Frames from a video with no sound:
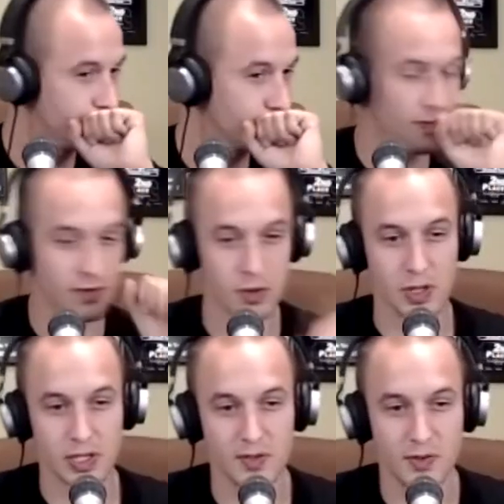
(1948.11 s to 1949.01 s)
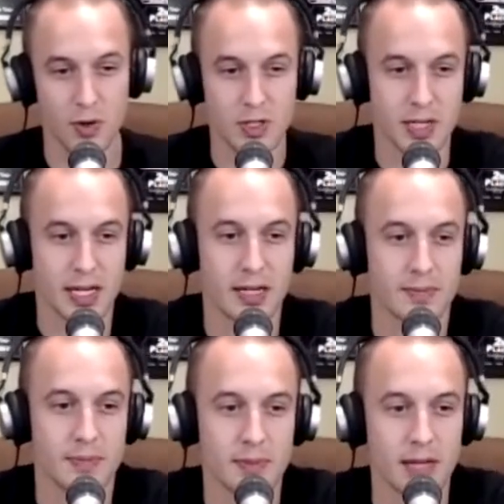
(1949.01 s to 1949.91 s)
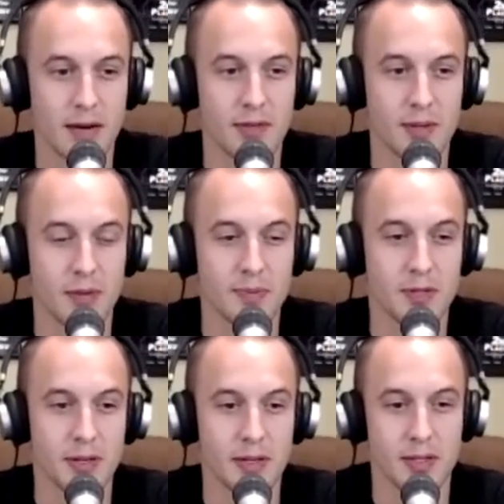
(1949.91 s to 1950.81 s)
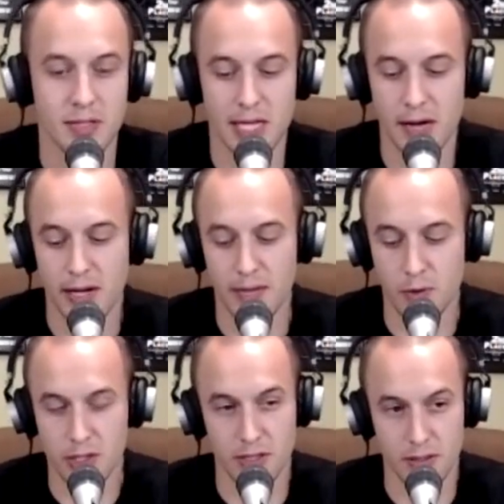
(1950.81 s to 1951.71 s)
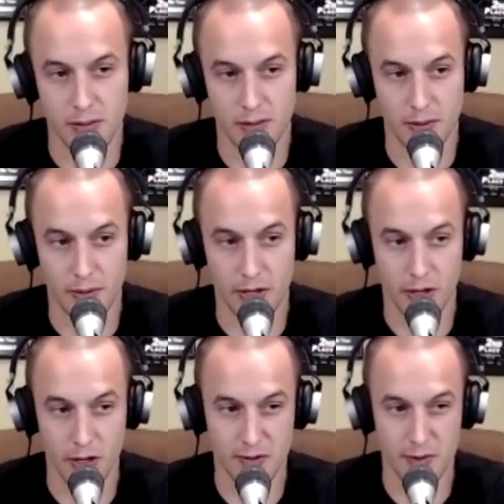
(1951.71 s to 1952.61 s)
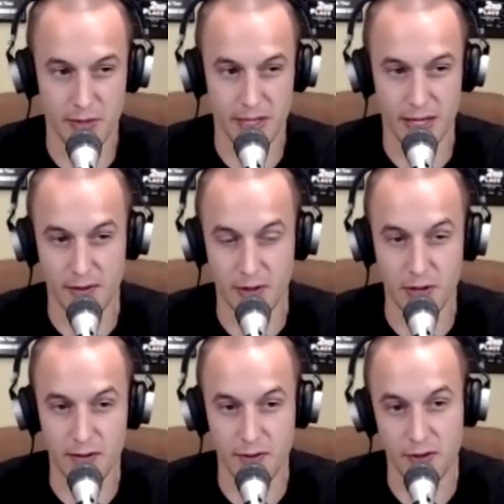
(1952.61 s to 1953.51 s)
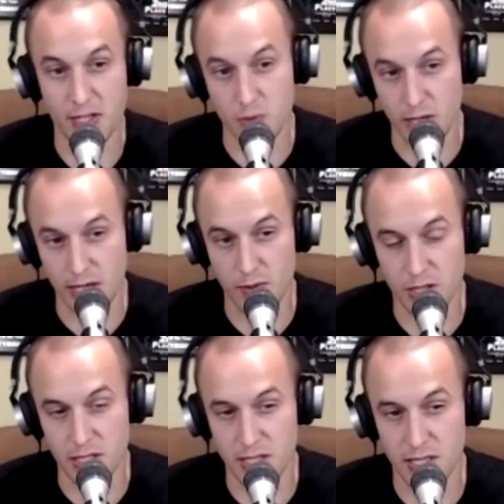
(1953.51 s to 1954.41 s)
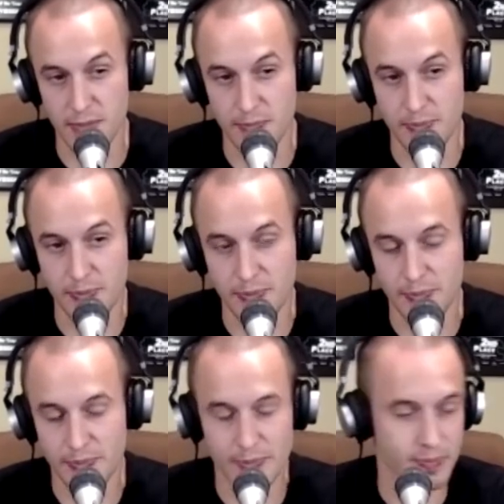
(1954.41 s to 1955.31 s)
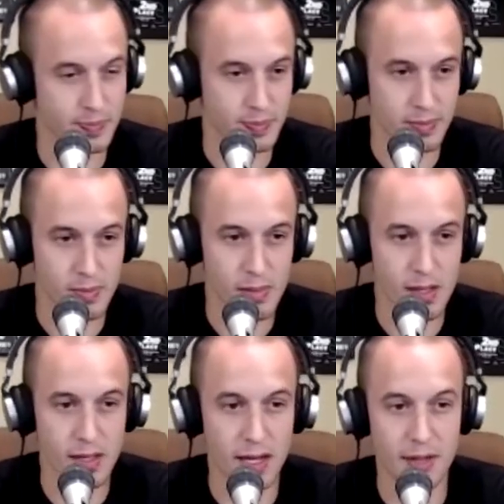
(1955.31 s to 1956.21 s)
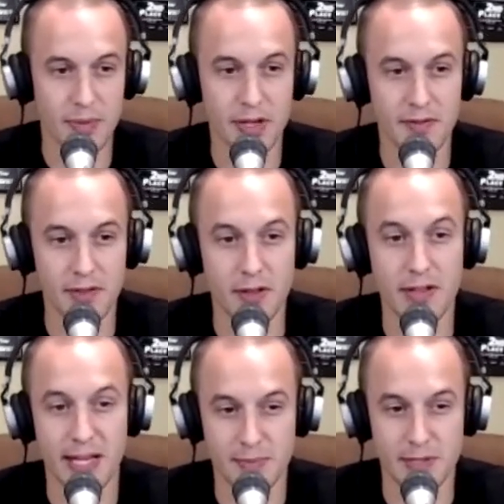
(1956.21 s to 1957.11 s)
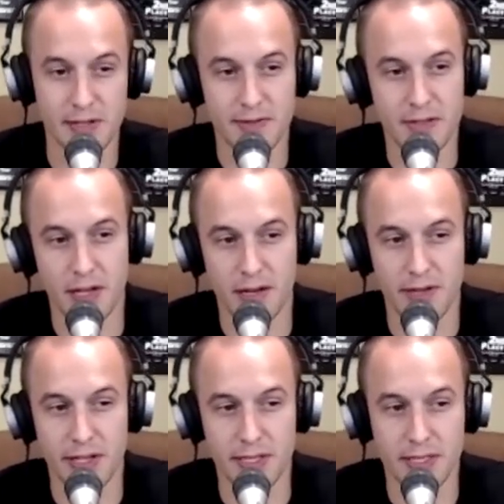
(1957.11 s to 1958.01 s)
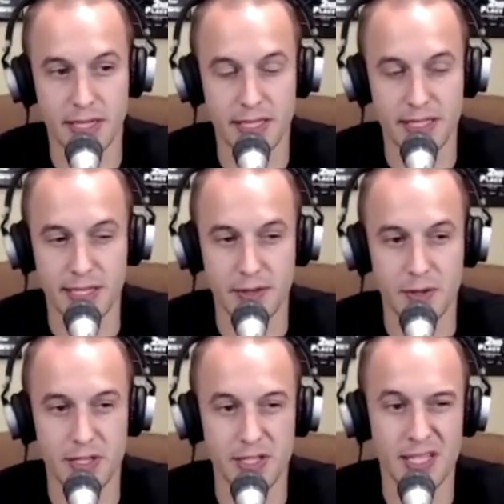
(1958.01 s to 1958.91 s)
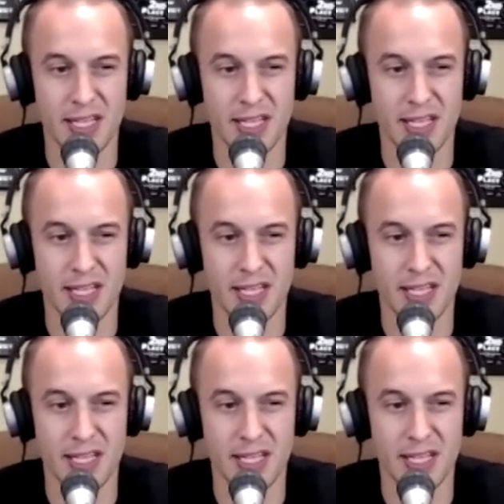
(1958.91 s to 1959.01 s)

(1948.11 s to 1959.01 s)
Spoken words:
a few things for it, so I kind of got everything prepped. So Saturday I worked on my cars for a bit, got everything ready for this weekend, which is the last mid event at St. Louis.